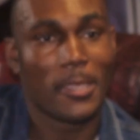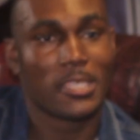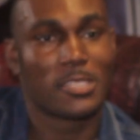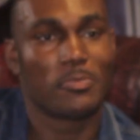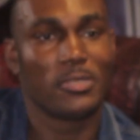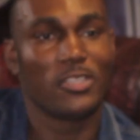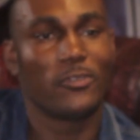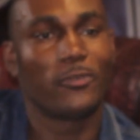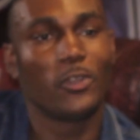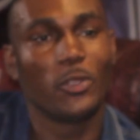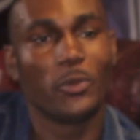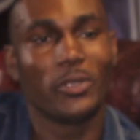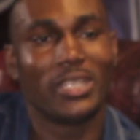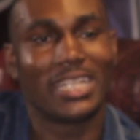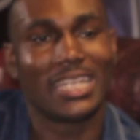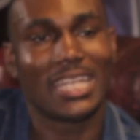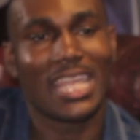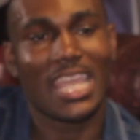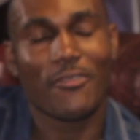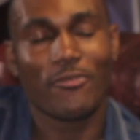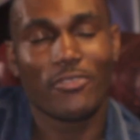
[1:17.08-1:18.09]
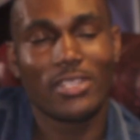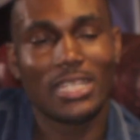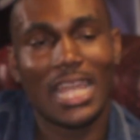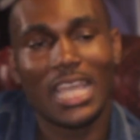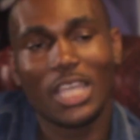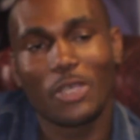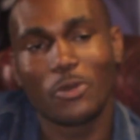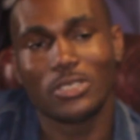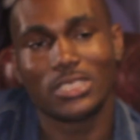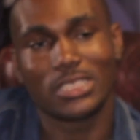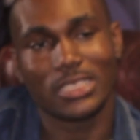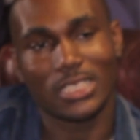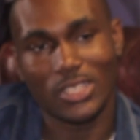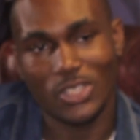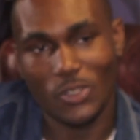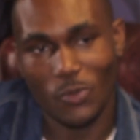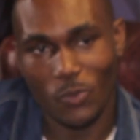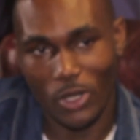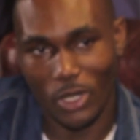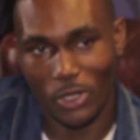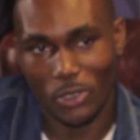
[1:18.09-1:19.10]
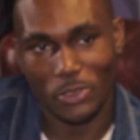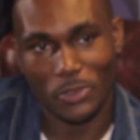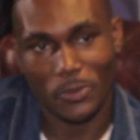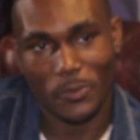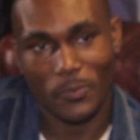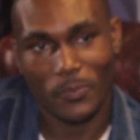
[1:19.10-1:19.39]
speak fluent in every language in the world?